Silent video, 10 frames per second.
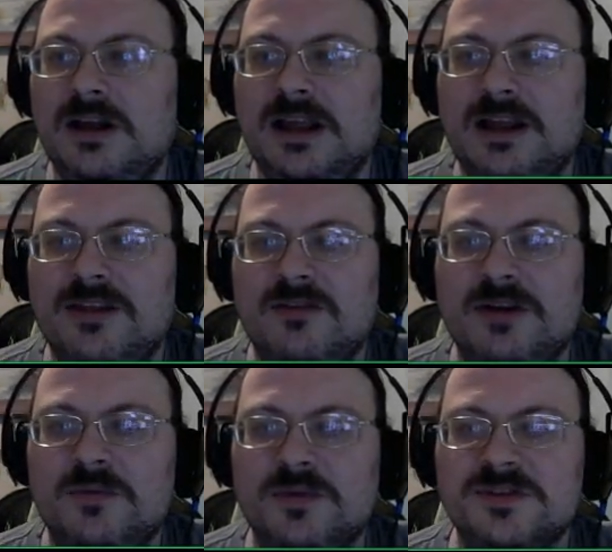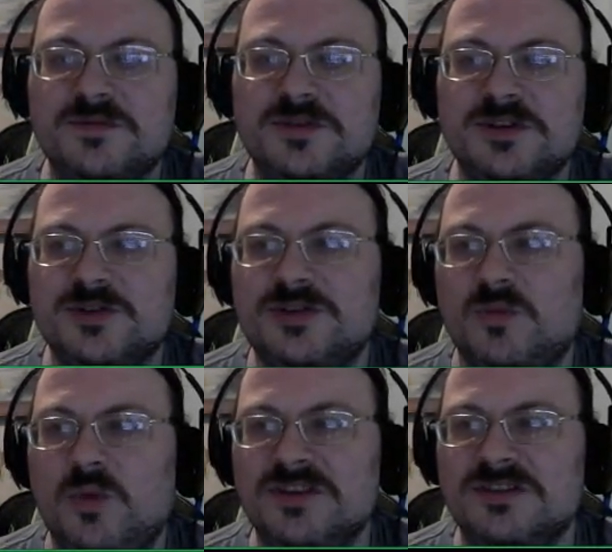Yeah, I thought red wizards were just
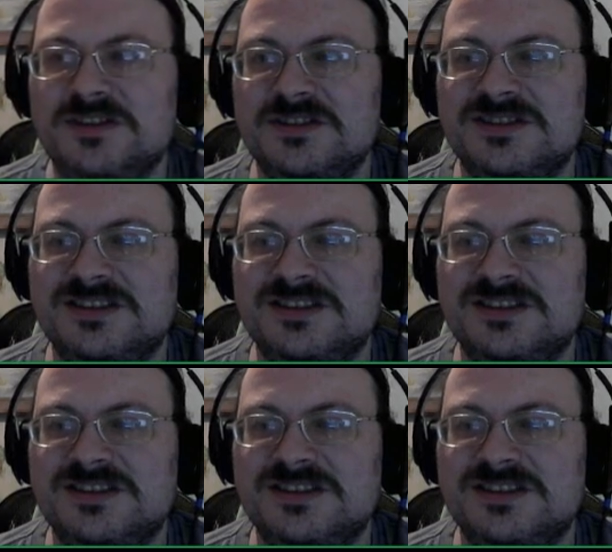wizards.